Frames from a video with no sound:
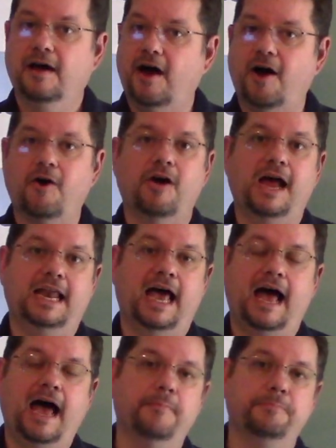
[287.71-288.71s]
All right,
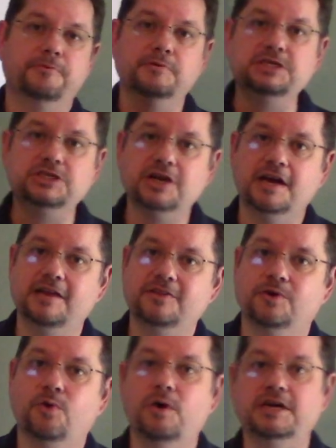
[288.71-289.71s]
I appreciate
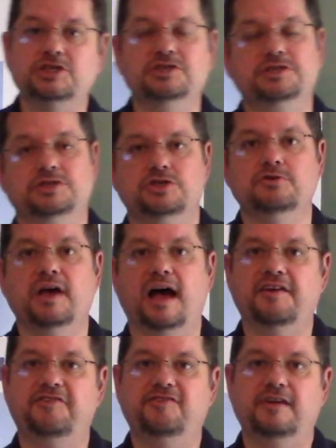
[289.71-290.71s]
the questions that you
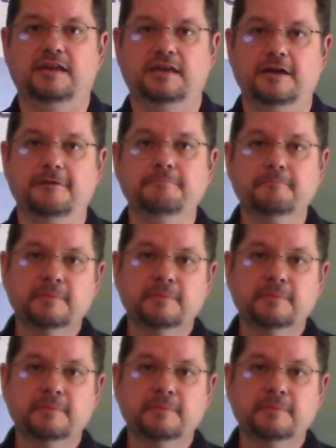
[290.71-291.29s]
guys send in.